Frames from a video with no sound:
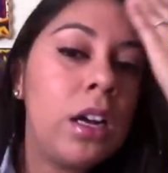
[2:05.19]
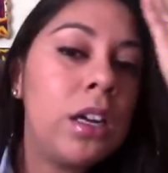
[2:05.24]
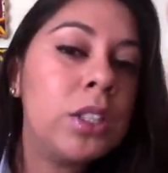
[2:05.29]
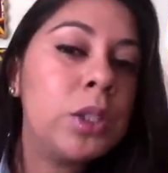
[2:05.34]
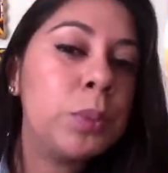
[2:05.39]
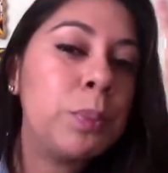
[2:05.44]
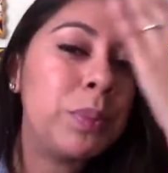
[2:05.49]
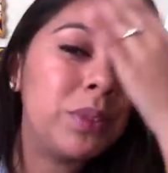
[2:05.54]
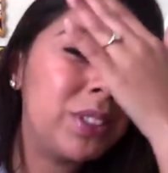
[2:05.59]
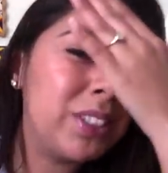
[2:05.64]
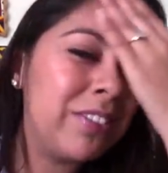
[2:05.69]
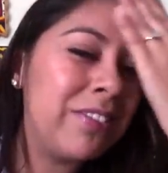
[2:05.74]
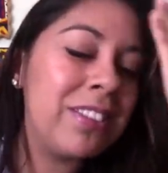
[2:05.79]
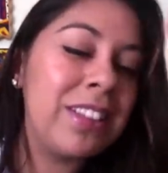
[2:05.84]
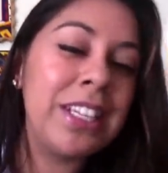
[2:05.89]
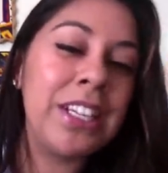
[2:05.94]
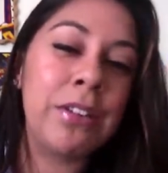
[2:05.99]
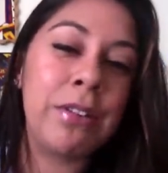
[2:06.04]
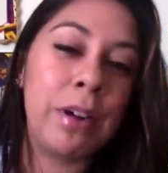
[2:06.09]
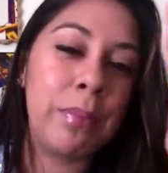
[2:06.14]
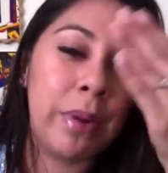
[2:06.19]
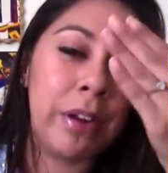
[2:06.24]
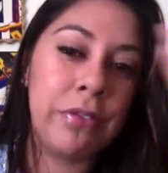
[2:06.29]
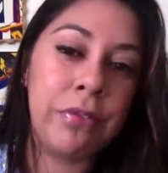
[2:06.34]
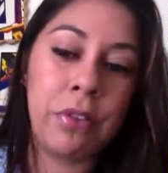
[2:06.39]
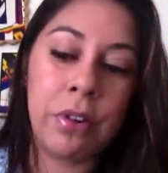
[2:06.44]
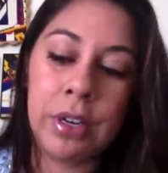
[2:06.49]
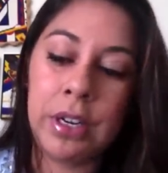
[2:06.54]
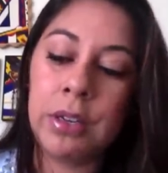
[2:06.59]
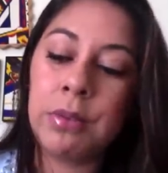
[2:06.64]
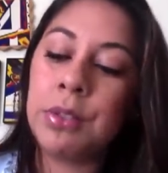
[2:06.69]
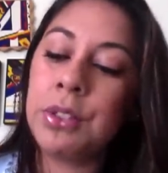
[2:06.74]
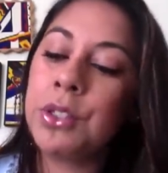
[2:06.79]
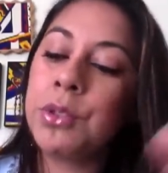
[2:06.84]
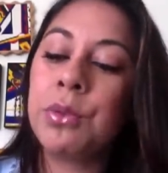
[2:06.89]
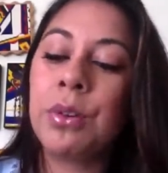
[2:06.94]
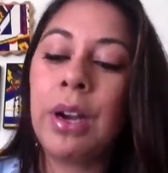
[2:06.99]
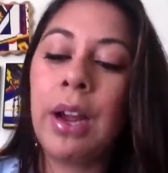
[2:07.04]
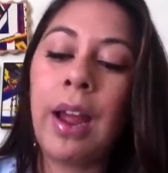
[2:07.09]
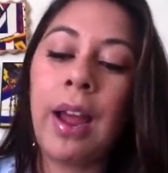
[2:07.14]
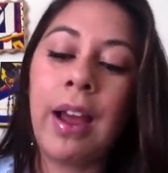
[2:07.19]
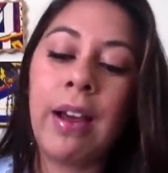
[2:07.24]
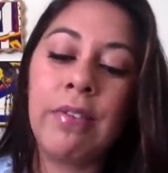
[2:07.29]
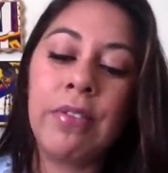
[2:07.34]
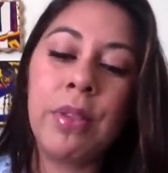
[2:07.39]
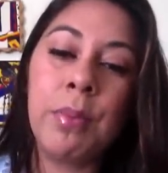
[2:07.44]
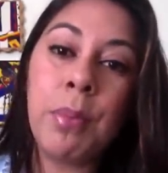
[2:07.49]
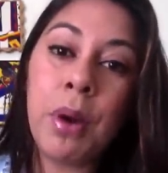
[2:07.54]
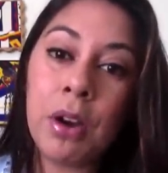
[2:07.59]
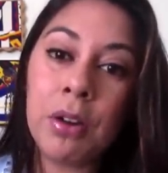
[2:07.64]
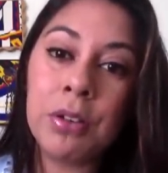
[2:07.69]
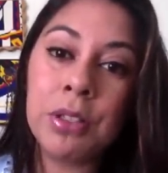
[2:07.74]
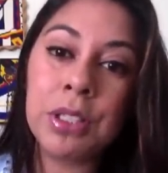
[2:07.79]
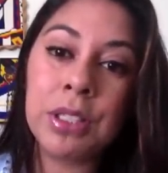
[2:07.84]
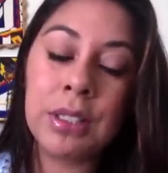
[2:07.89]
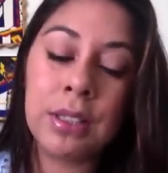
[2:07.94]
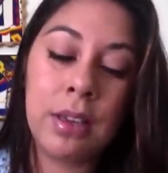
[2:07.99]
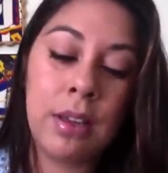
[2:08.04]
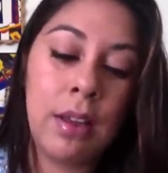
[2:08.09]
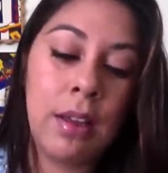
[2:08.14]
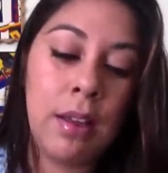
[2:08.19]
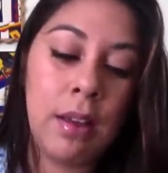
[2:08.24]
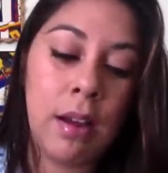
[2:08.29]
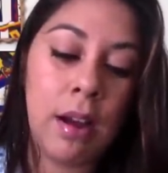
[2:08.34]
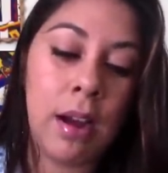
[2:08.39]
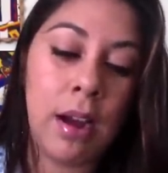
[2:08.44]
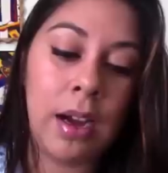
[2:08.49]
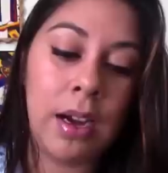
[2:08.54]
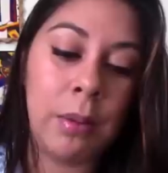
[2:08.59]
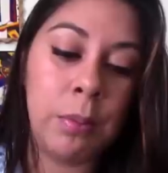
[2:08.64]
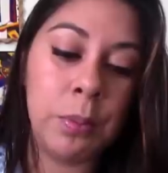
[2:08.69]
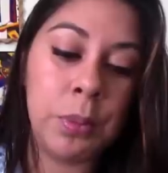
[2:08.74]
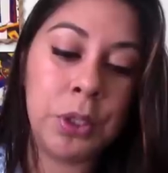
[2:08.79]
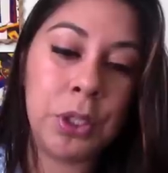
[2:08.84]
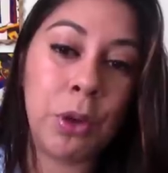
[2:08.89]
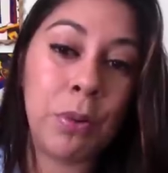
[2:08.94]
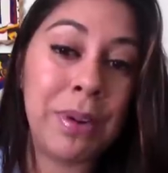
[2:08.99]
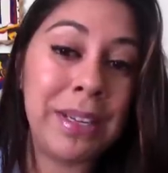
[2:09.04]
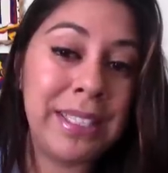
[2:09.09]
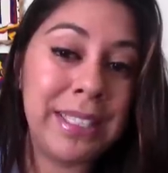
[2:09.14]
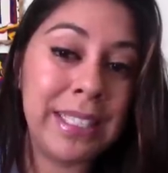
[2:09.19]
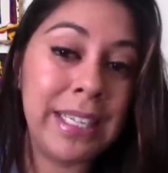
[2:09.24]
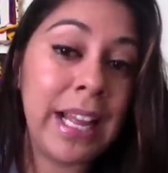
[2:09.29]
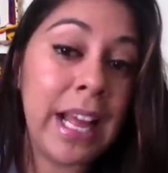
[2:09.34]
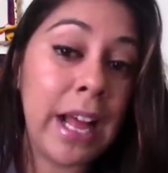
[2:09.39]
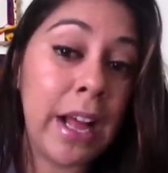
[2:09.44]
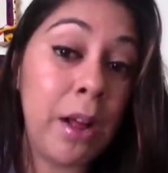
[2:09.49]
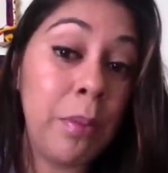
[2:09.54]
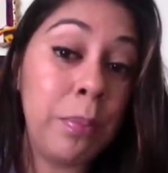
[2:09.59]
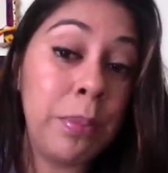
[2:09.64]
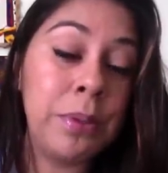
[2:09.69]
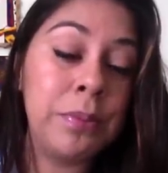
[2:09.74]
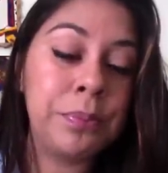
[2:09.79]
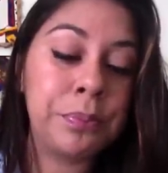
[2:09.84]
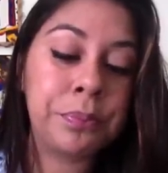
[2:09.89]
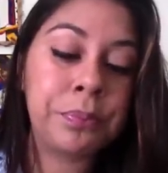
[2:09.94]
specifically around my forehead, which is where I have the most. So it did help.